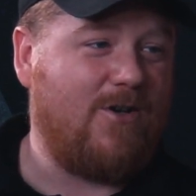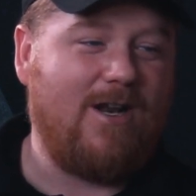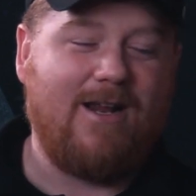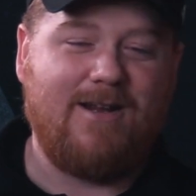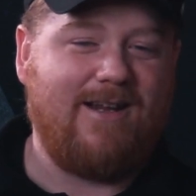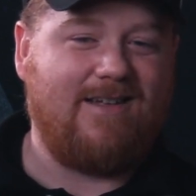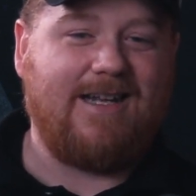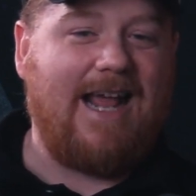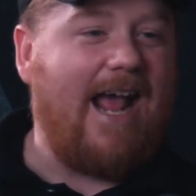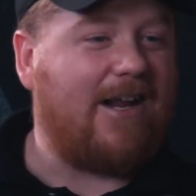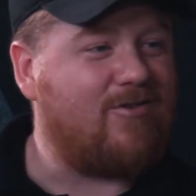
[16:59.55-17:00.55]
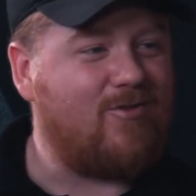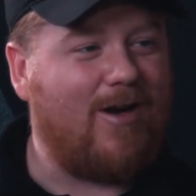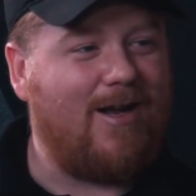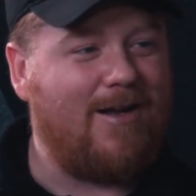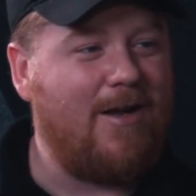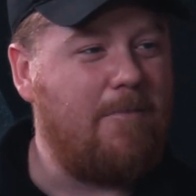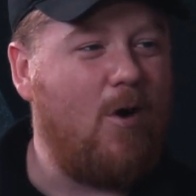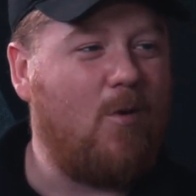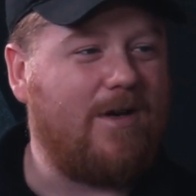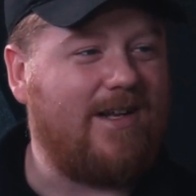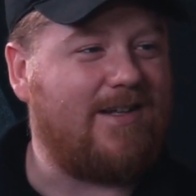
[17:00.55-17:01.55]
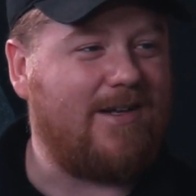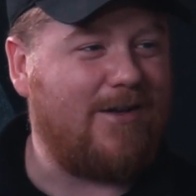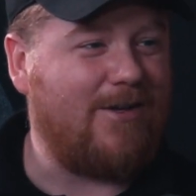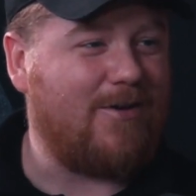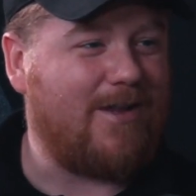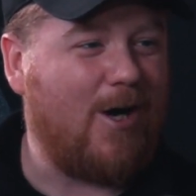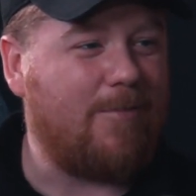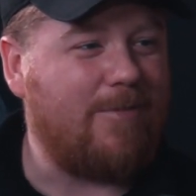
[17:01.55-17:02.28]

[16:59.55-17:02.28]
It's like extra bonus in your therapy.